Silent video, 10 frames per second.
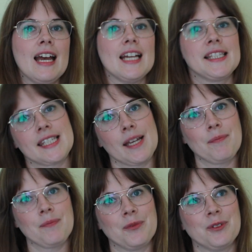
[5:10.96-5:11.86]
It's
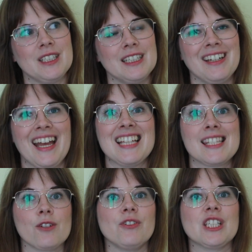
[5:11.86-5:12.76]

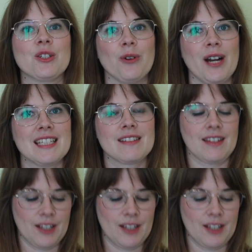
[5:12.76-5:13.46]
it's a request.